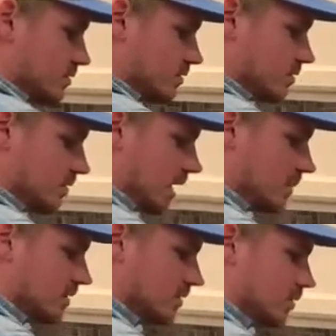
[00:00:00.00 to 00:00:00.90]

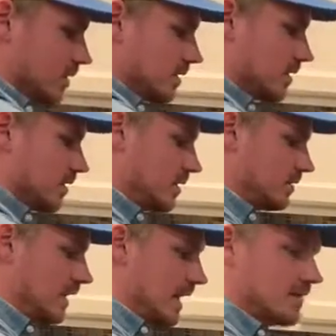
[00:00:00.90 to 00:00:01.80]
dropper's worth of
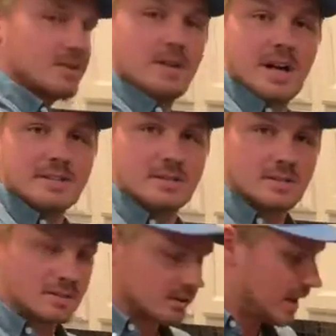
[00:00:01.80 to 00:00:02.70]
lavender essence,
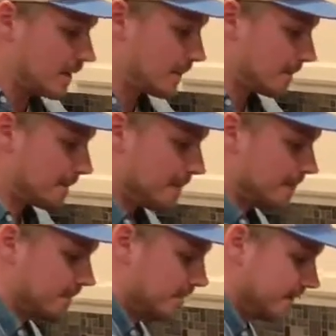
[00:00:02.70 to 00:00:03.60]
okay?
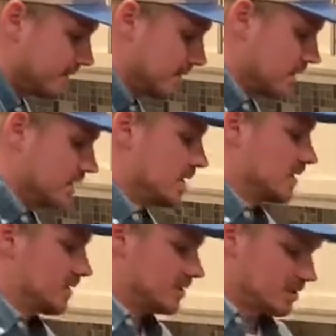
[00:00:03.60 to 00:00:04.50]

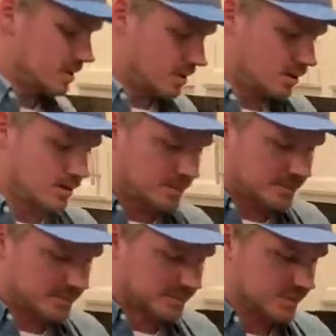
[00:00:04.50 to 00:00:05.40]
So,
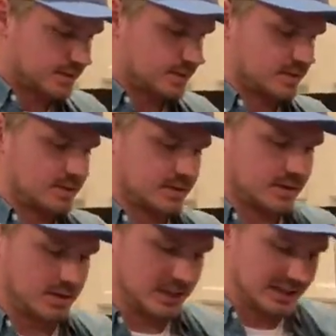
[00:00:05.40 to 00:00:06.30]

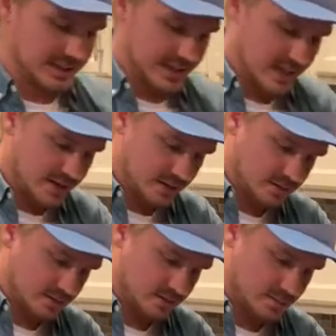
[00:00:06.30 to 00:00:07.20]
lid the kettle,
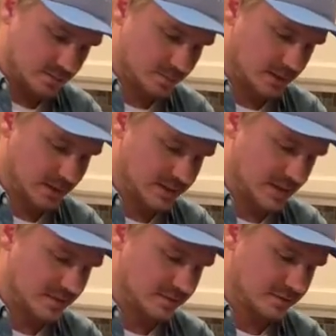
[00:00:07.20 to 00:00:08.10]
place
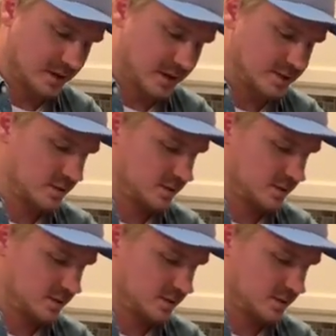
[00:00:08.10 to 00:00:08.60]
on flush,